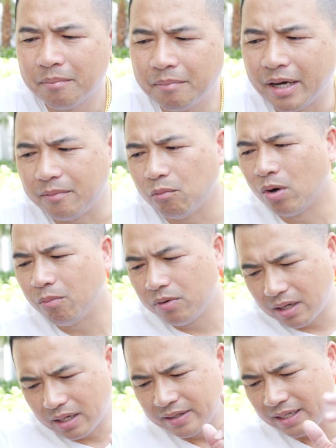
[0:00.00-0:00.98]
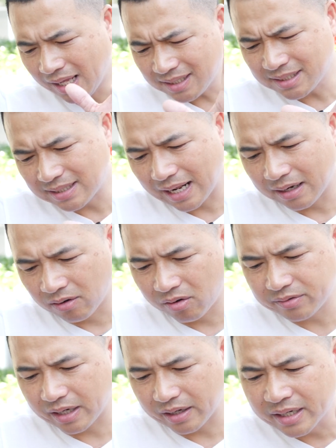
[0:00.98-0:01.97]
But the lesson that I
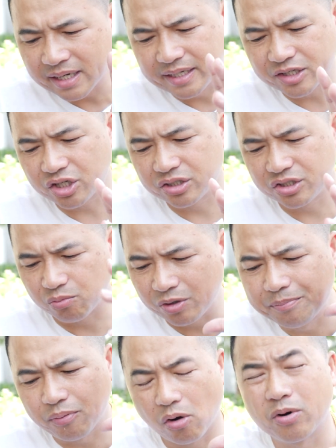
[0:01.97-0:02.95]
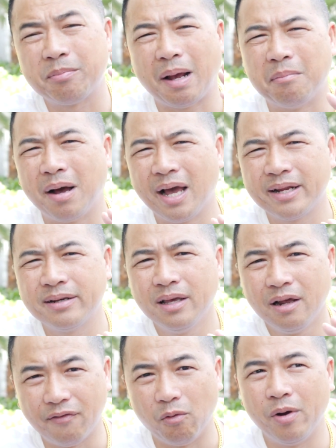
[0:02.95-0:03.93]
learned there, in addition to reprogramming my mind
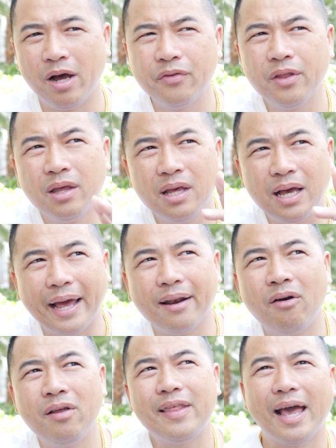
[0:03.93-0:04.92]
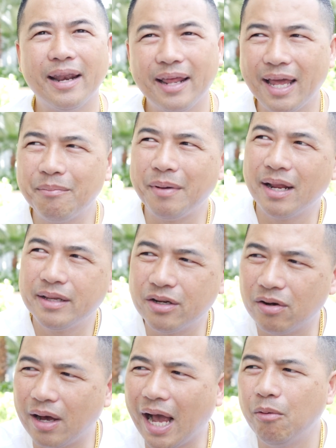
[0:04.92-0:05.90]
for wealth, I learned that, hey man,
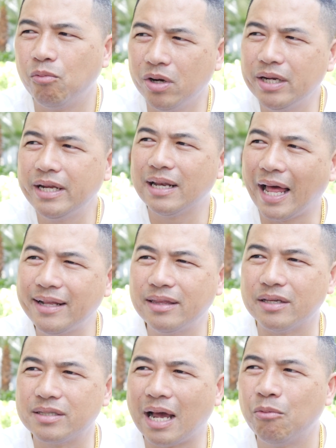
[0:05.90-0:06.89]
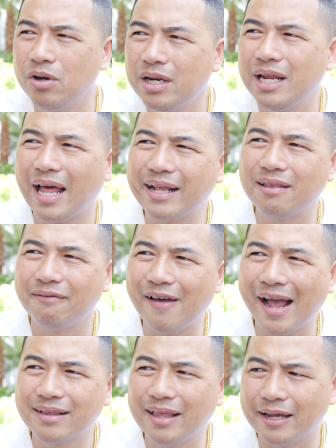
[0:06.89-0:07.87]
I really like this. I really like the
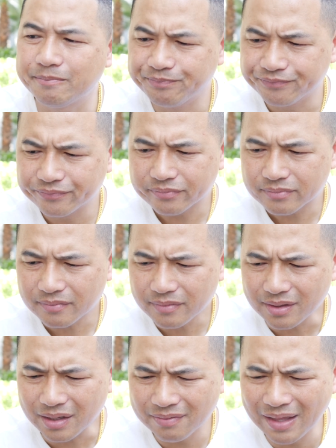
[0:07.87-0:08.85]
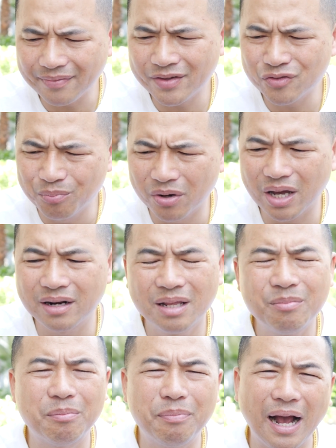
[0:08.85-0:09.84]
fact that this book,
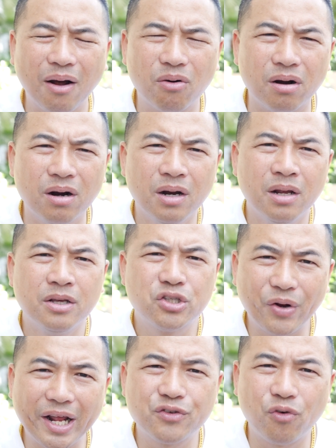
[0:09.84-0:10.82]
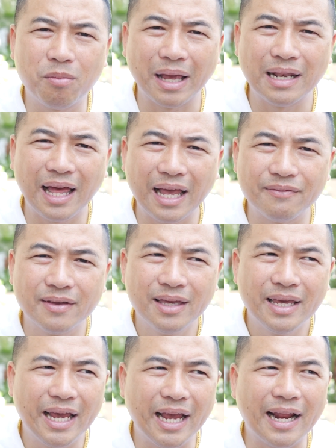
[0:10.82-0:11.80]
Unlimited Power, transformed my life.
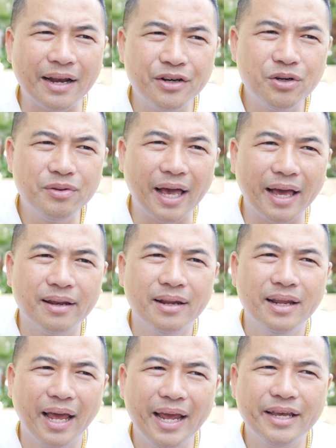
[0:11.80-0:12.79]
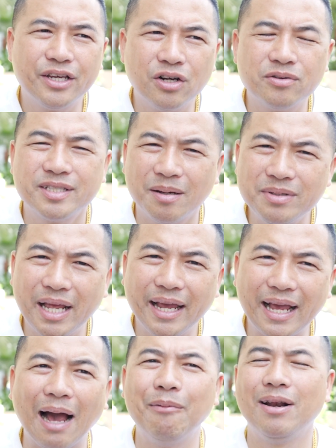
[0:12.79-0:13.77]
And I knew that, hey,
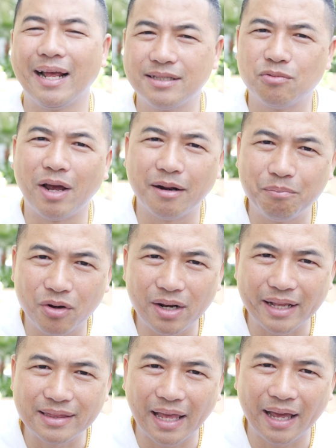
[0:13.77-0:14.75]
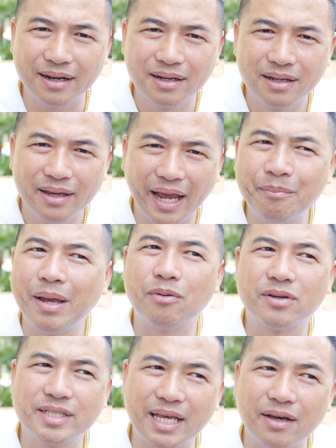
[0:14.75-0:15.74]
someday I would like to write a book like that and be
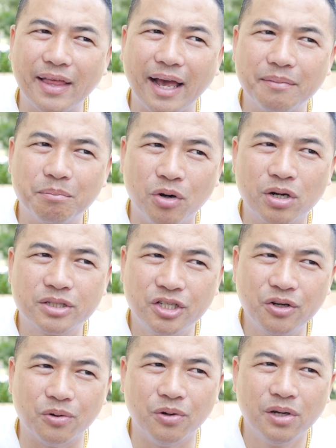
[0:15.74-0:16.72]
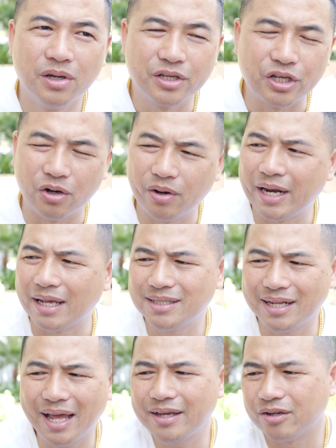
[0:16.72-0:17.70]
able to sell that book too. And I
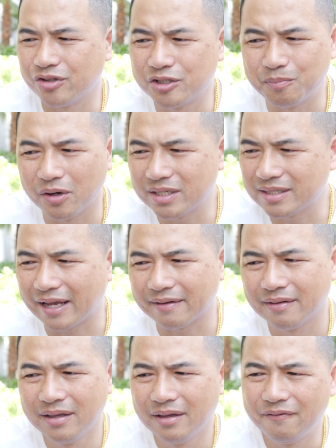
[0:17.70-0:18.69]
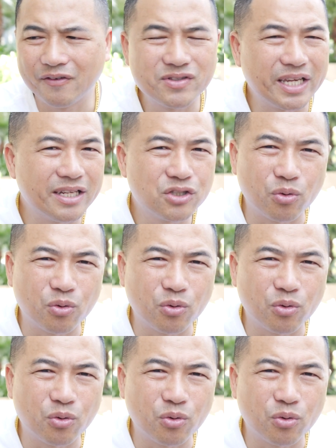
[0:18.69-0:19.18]
said, hey, this book is like $15,